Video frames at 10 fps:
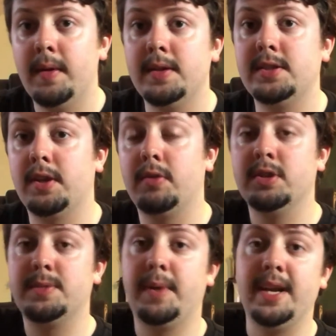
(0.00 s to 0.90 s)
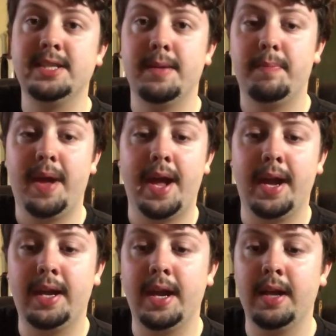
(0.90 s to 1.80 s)
sucked through space and
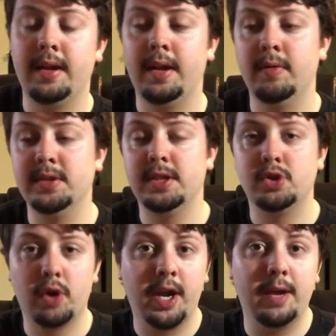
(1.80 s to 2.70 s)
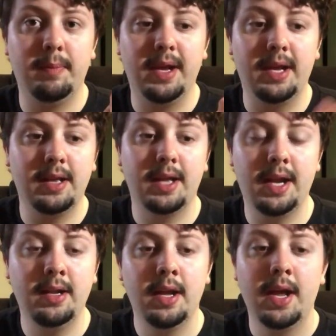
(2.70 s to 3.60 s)
back, and it was the tracking beacon
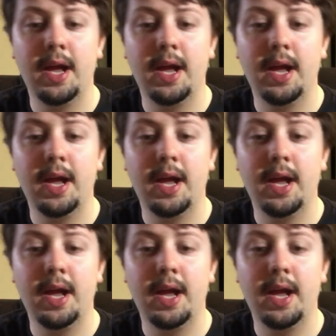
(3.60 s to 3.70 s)
thing,